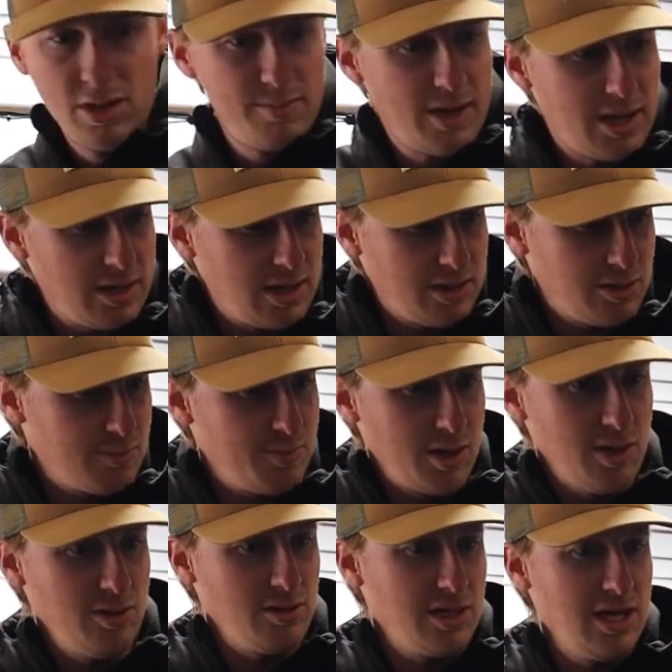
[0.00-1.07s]
about your
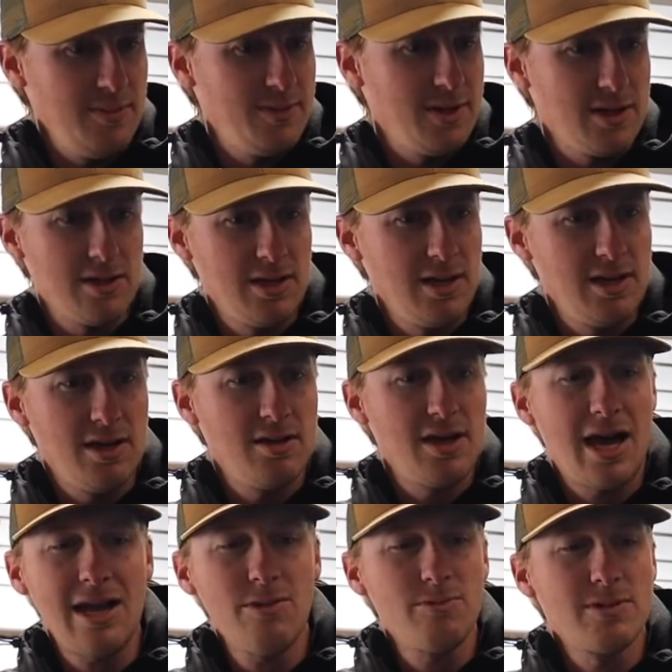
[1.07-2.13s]
boat and keeping it clean and all
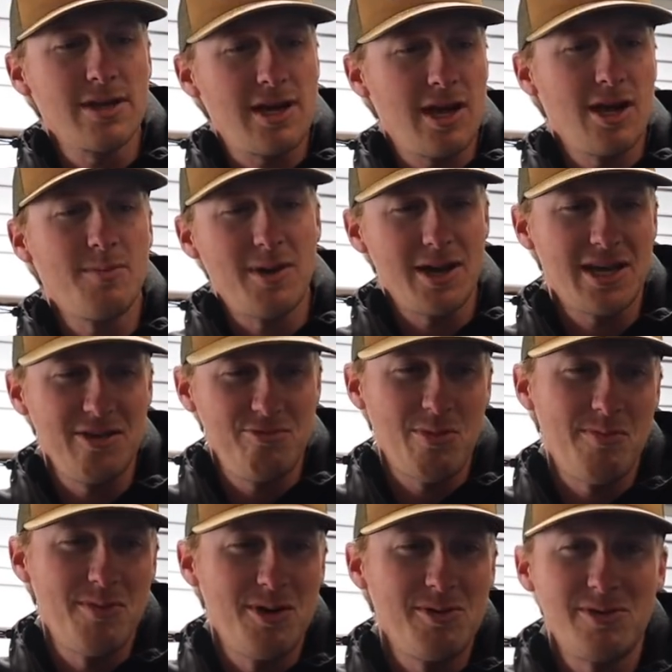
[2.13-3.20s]
that, I don't really care about keeping
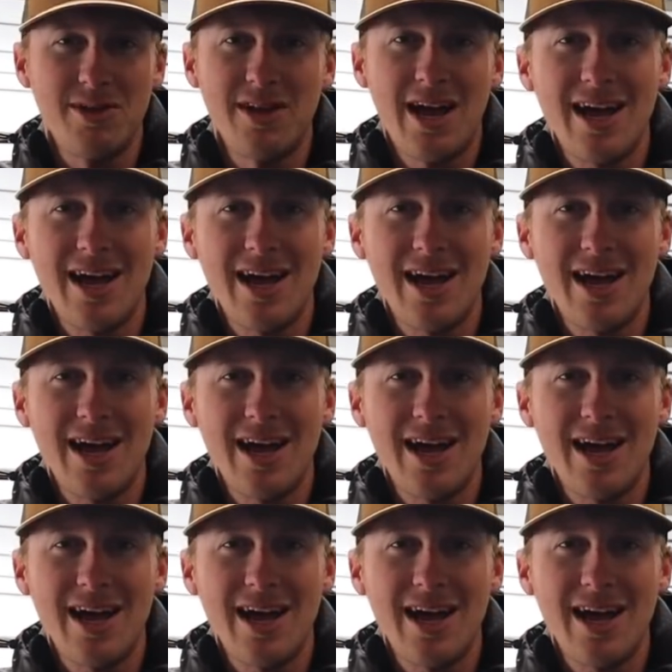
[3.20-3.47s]
my boat clean.